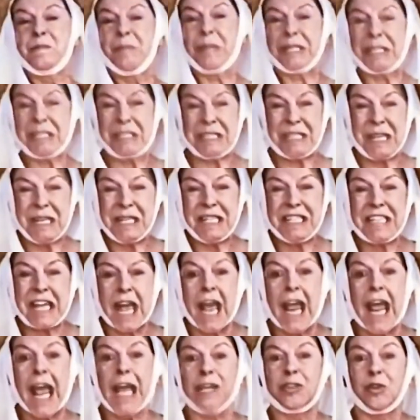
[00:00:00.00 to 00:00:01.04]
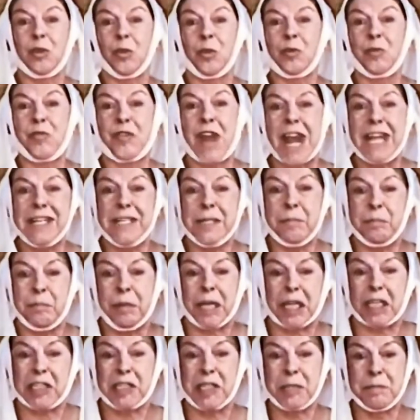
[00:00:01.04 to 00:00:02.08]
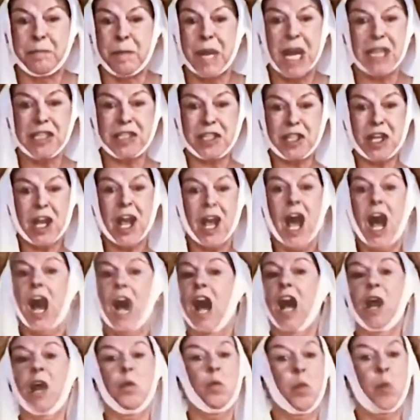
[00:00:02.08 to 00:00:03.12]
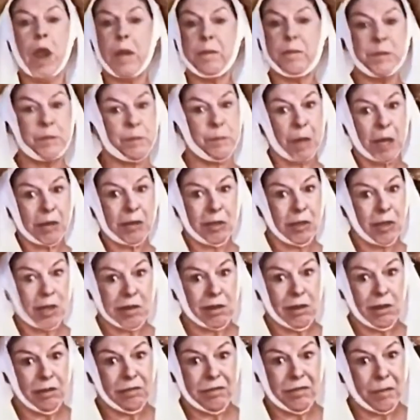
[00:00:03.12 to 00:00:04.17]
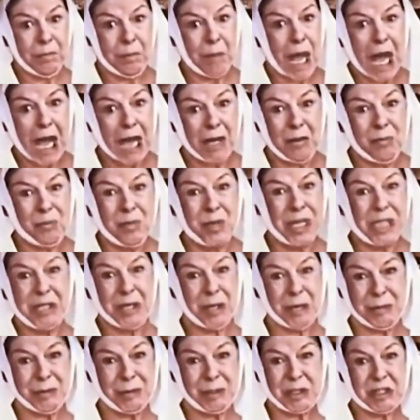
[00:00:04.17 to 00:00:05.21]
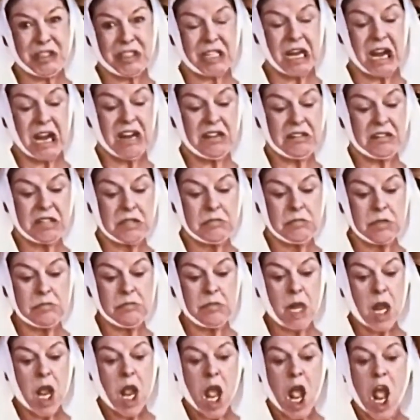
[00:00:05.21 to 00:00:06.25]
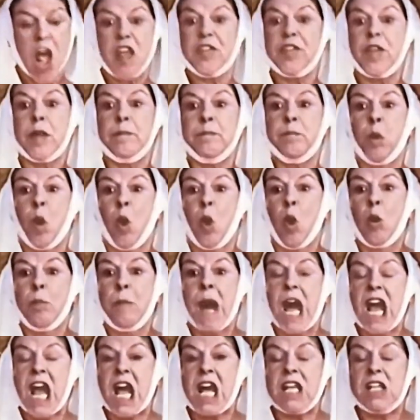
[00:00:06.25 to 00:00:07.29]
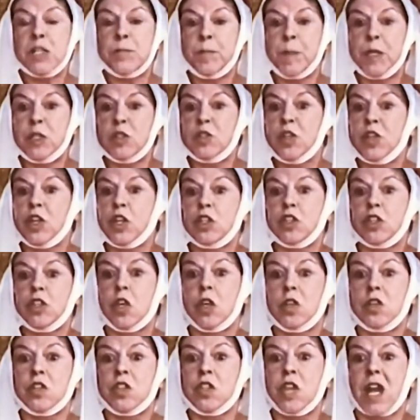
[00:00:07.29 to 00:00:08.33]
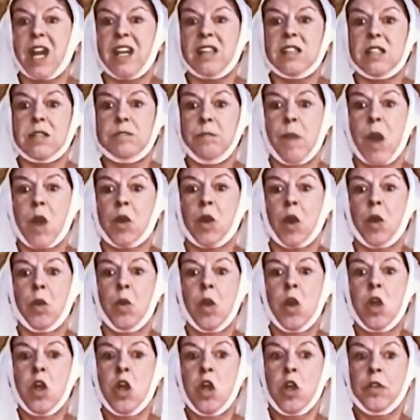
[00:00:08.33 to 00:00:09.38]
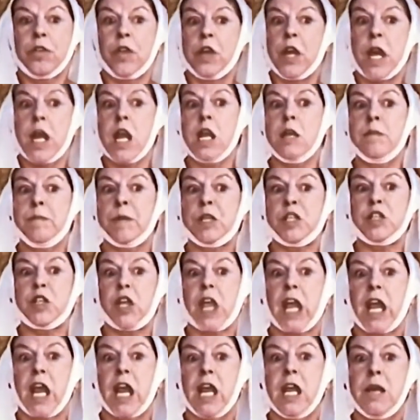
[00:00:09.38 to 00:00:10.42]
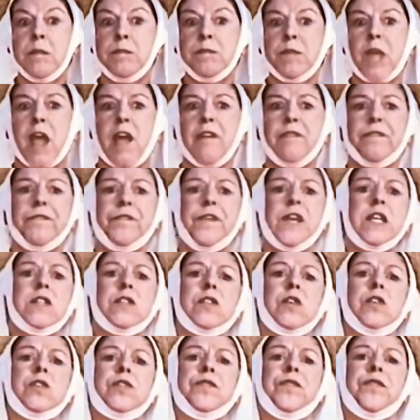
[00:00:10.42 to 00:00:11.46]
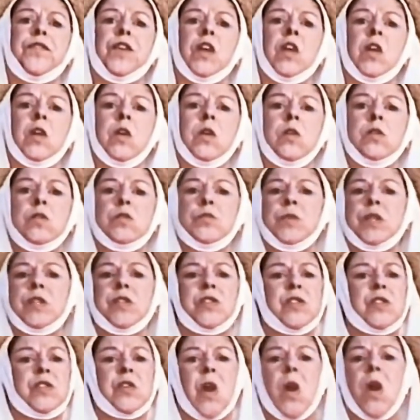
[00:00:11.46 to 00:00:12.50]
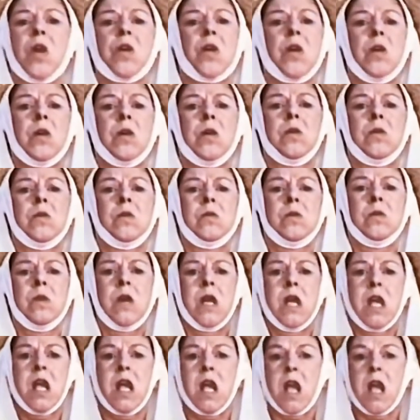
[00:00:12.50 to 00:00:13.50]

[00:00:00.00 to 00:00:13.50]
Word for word: but since I had already picked a mate, I wept but little for my widowed state. They bore my husband to the church next morrow. The neighbors came, their faces filled with sorrow.